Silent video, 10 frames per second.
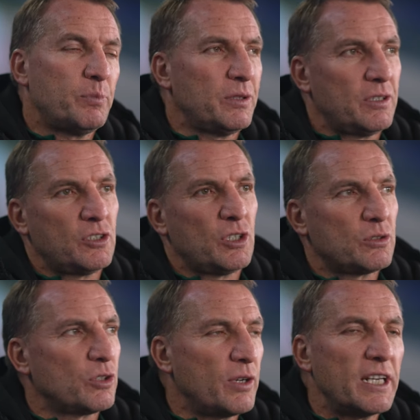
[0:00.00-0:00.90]
But it's
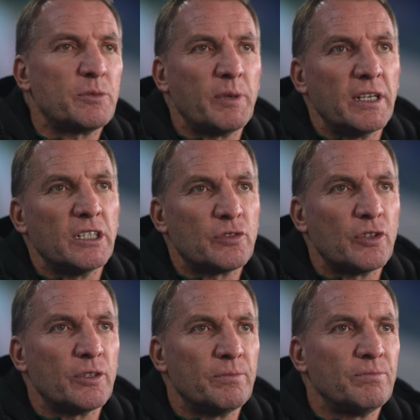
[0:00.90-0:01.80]
also a great experience
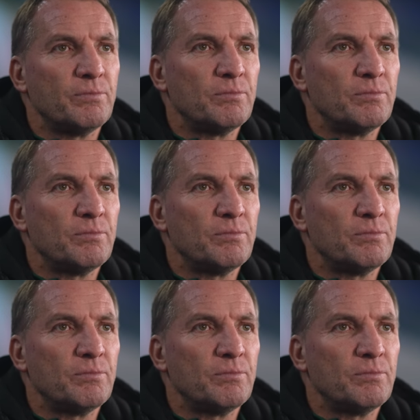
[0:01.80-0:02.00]
for them.